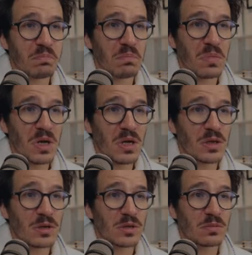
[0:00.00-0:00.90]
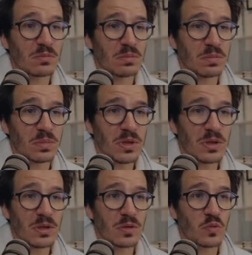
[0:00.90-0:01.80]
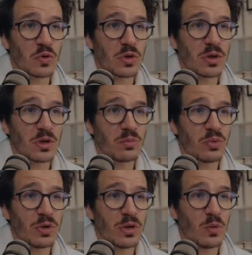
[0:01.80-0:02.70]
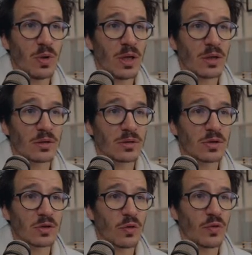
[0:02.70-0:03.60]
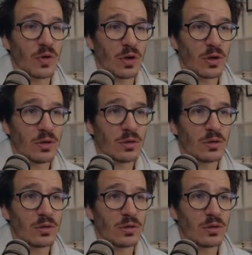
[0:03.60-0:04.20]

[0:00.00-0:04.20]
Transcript: Nice. This is working pretty well so far.